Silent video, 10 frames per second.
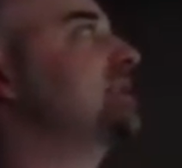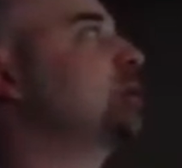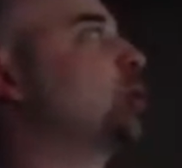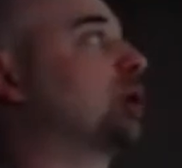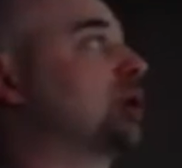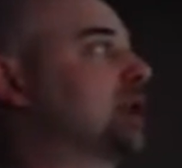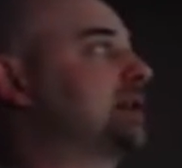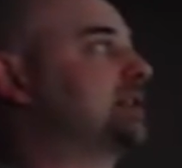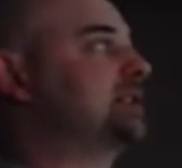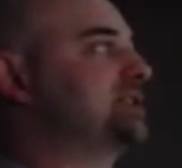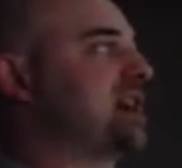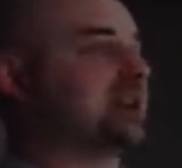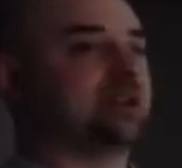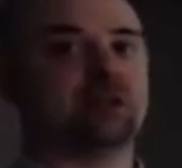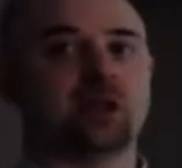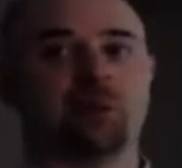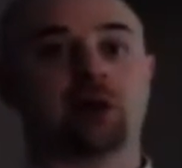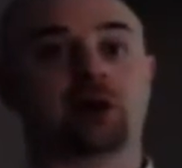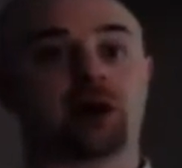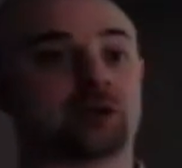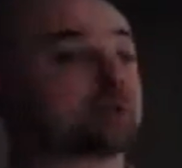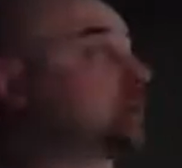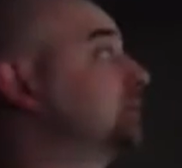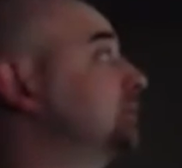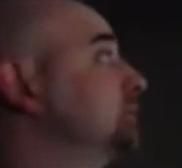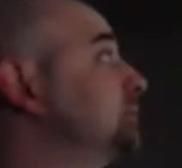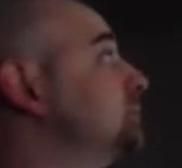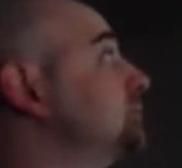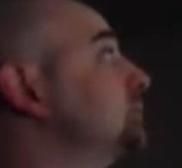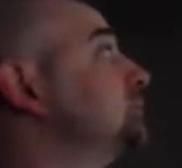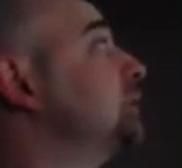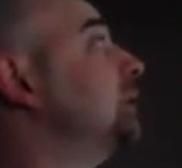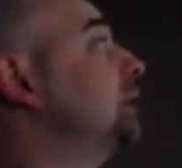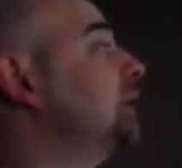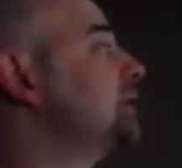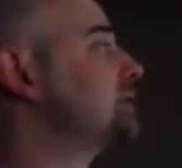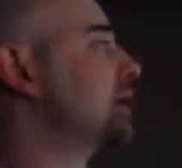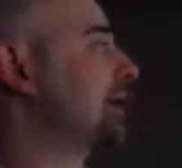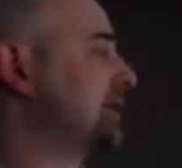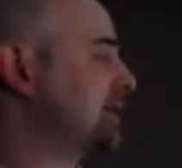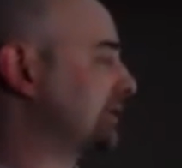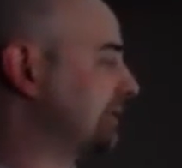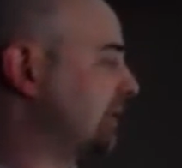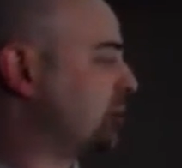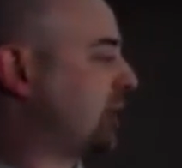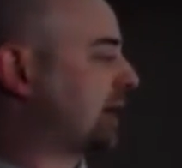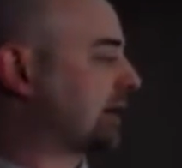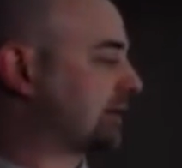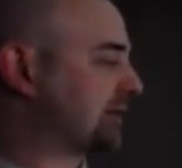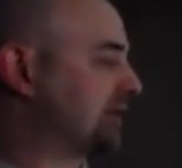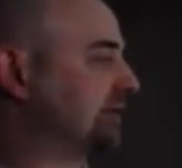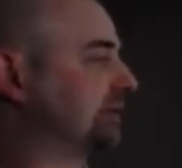were likely set at the MR console? So I give pairs of